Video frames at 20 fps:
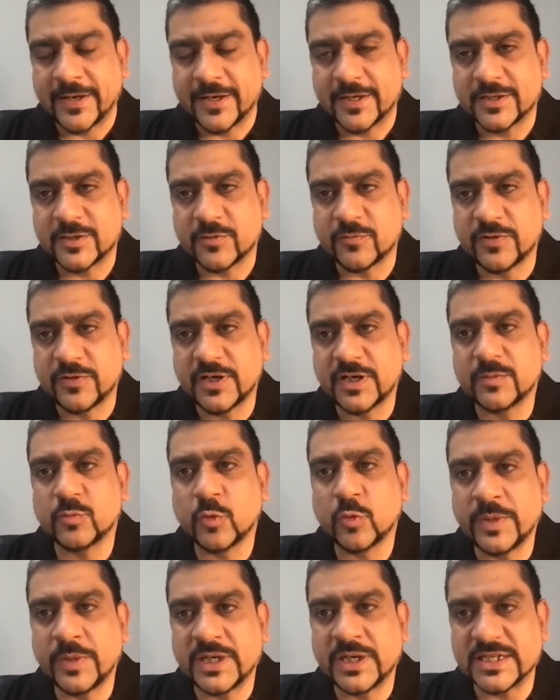The word
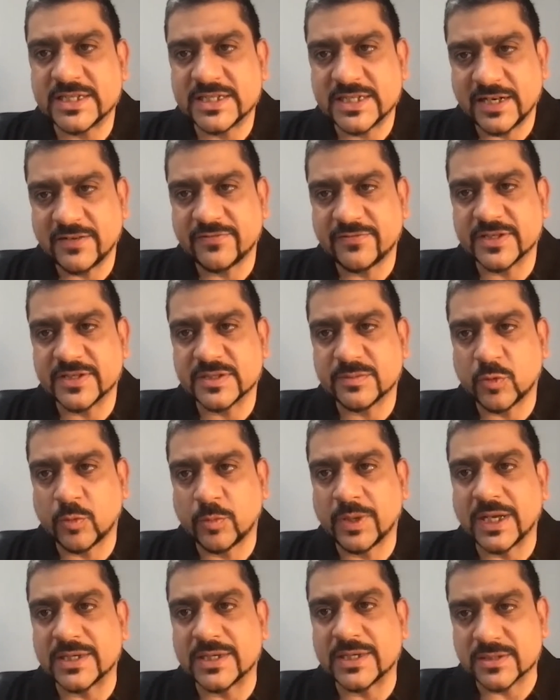movement itself is a
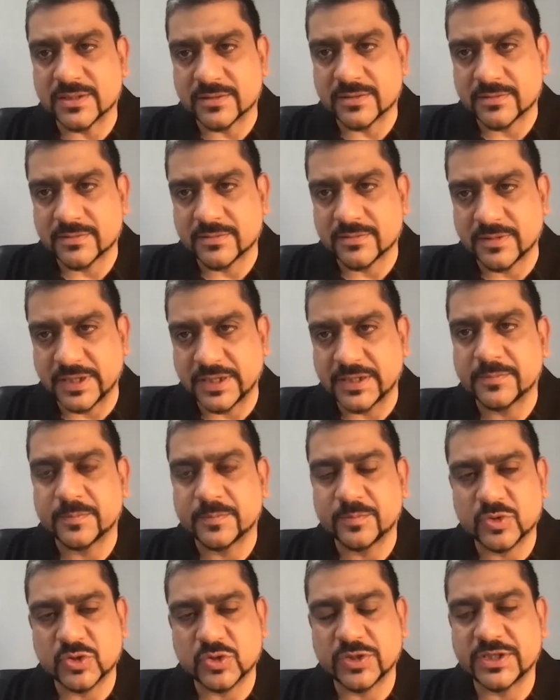mobilizer, right?
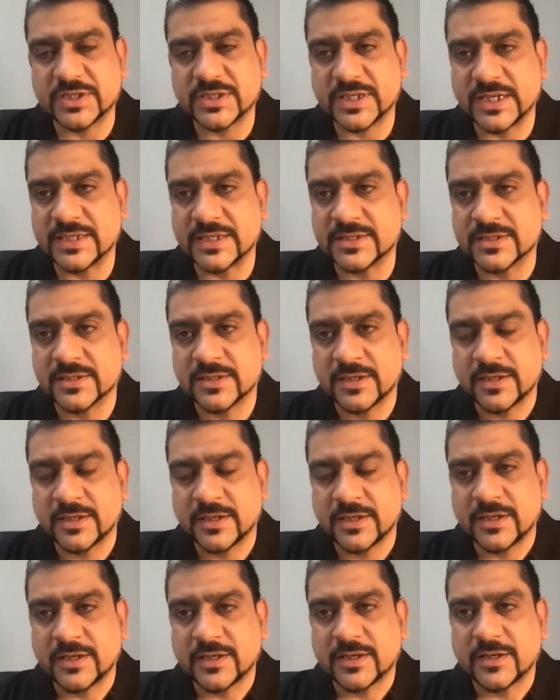So it says
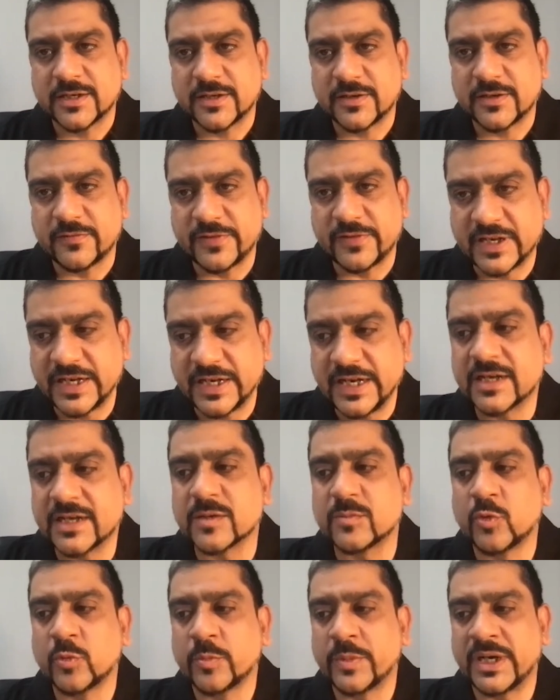we create a
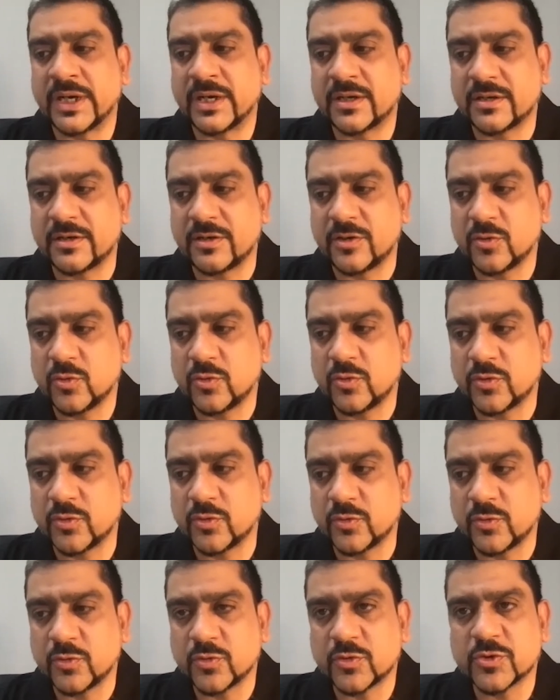movement.
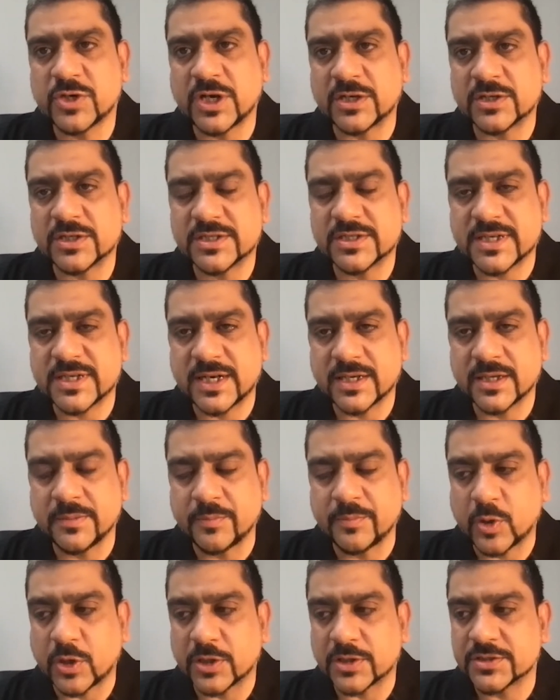You should understand the
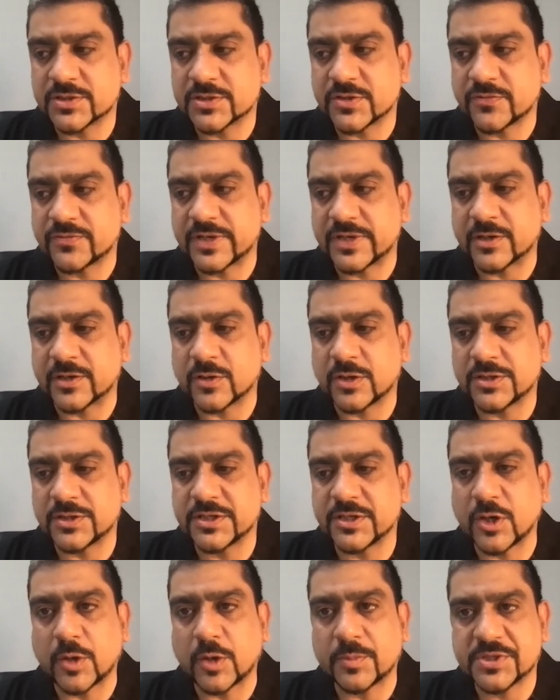importance of technology
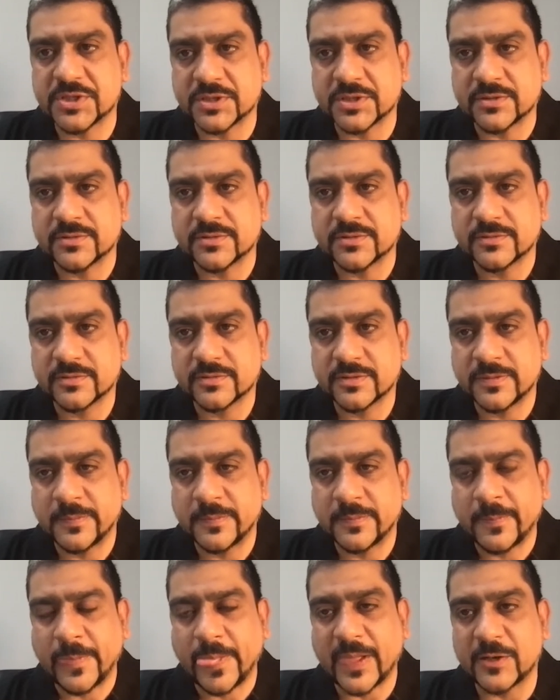adoption,
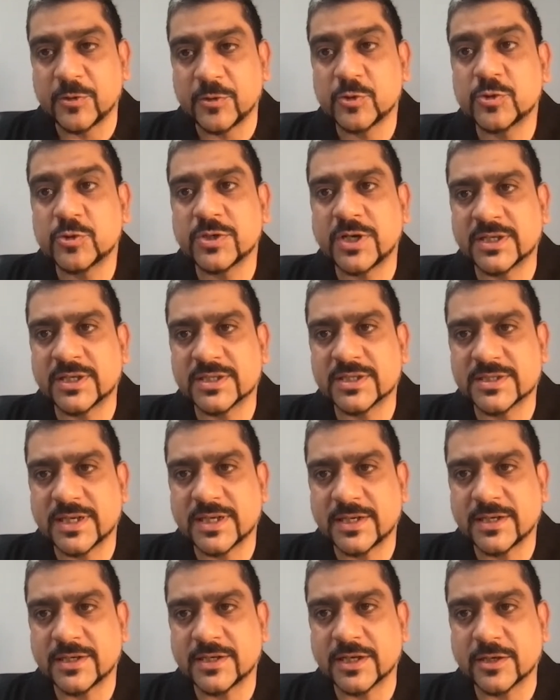and you should
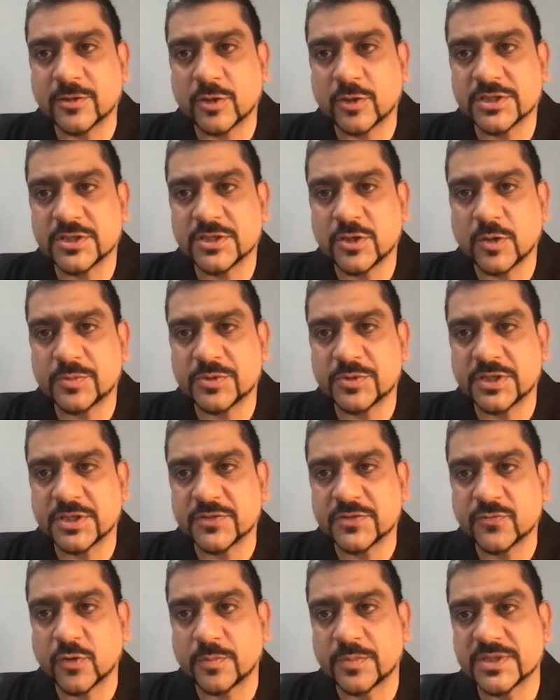understand that technology adoption is
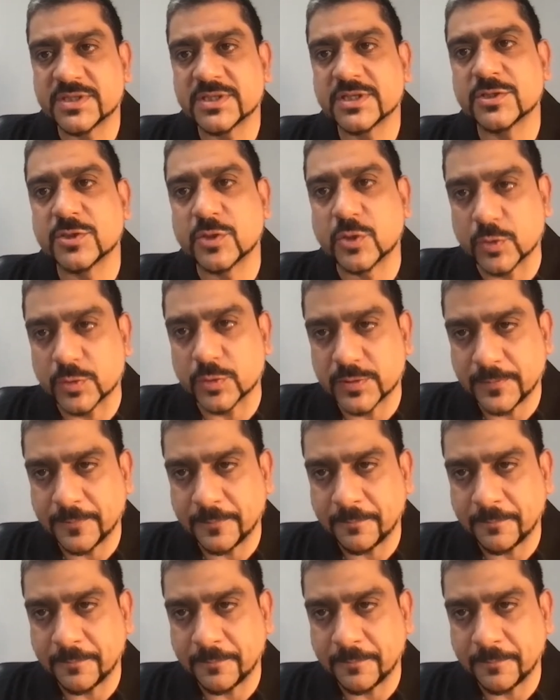for business growth.